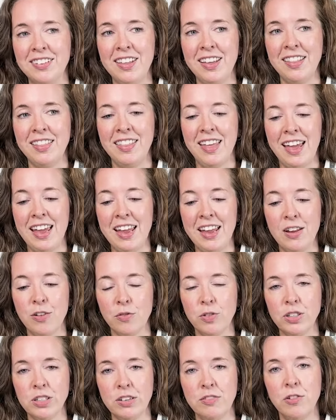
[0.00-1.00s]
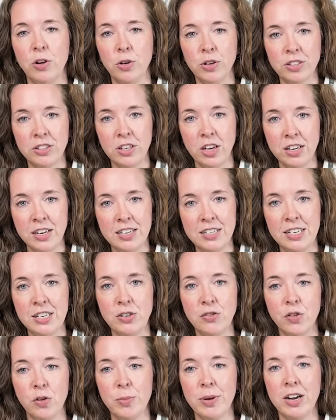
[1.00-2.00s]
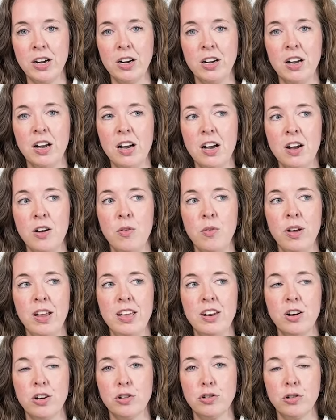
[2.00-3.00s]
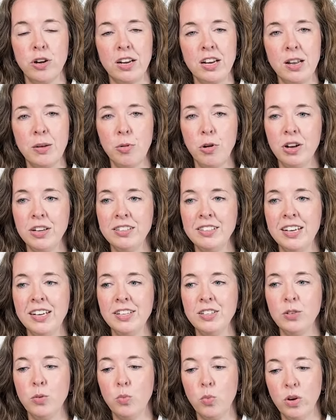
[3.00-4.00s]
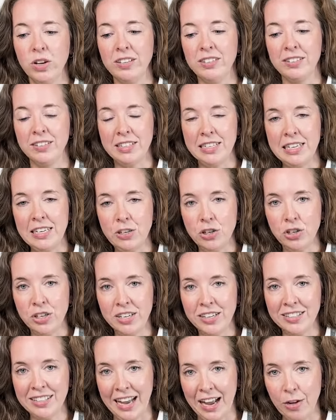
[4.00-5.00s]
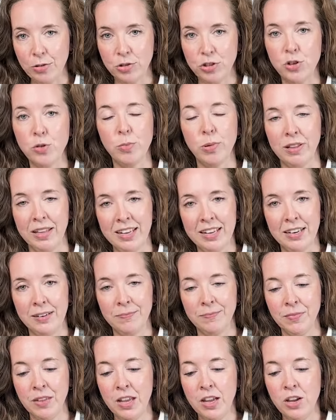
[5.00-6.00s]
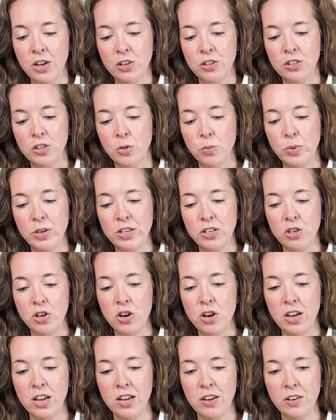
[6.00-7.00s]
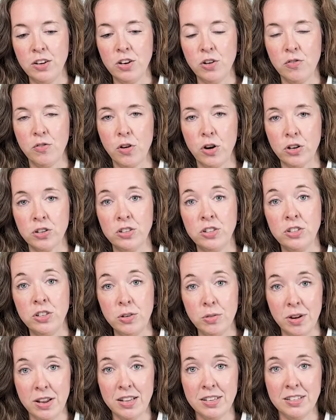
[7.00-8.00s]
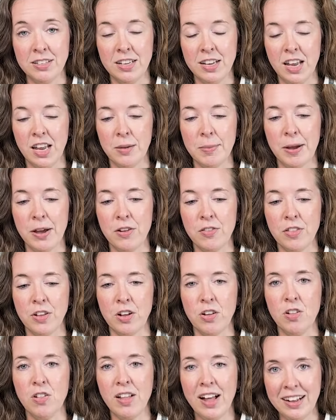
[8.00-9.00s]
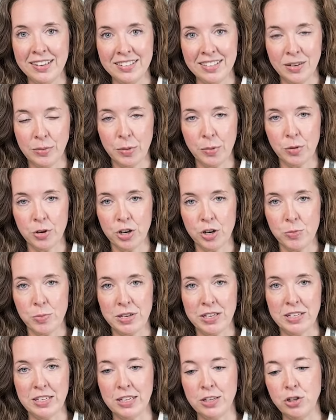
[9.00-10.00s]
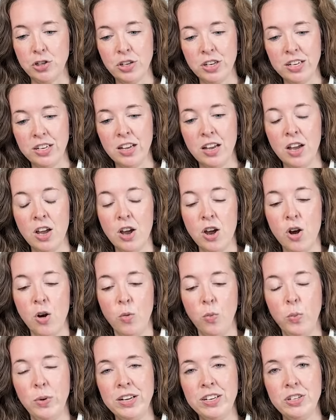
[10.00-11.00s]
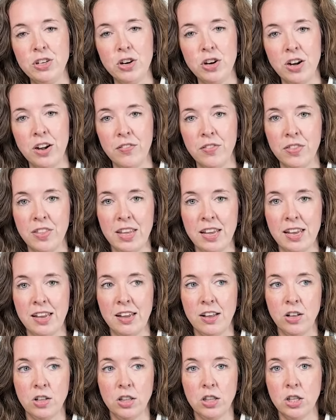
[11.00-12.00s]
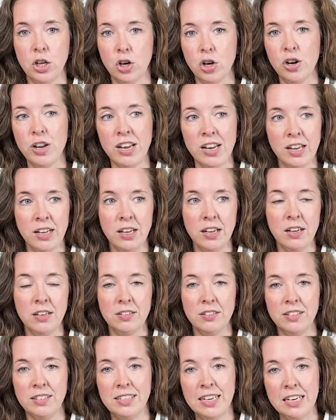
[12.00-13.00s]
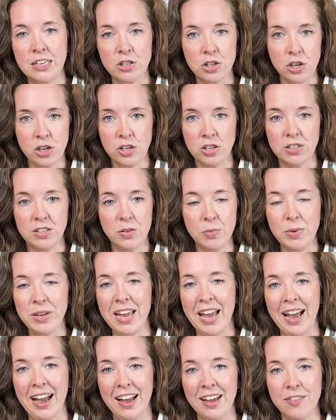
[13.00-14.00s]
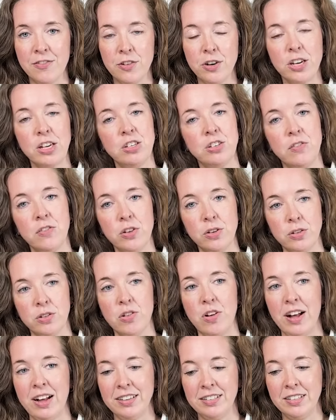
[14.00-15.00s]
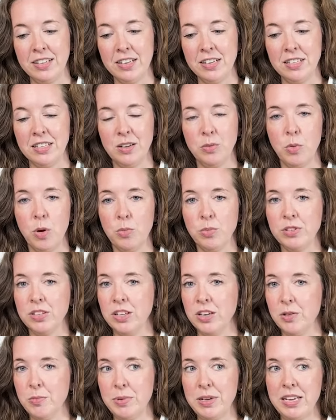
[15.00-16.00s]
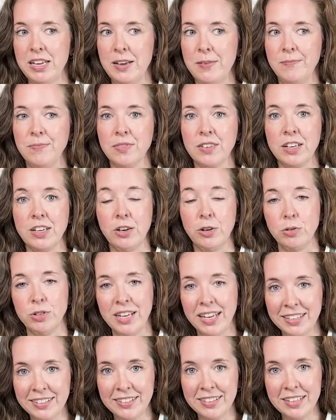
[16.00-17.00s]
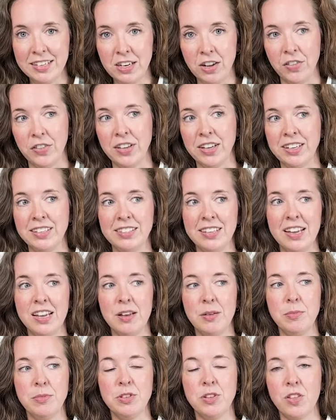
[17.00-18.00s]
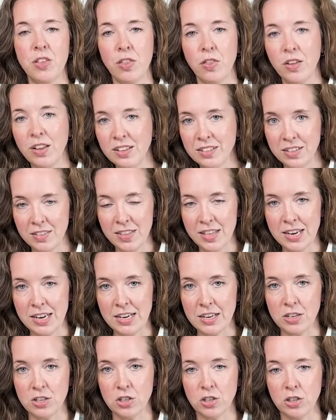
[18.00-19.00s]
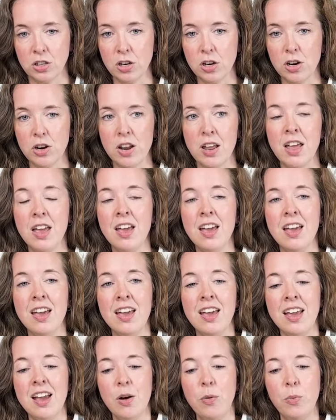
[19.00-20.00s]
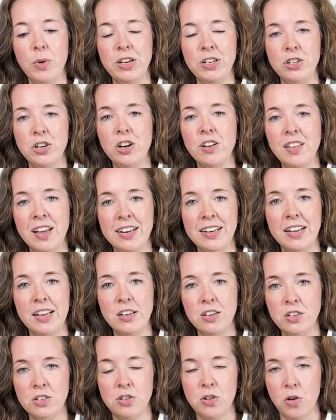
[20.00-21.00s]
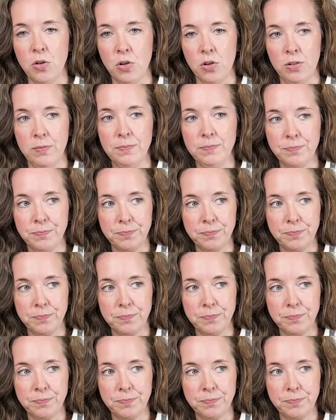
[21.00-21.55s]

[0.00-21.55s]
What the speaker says: that they really focused on in Teach for America in our training process was teaching us how to plan. So we took, for our students thinking about the class that we were going to be teaching, we took the learning standards that we had for each of those classes and what was going to be, tested on the exams, the things that they needed to learn. We took that end goal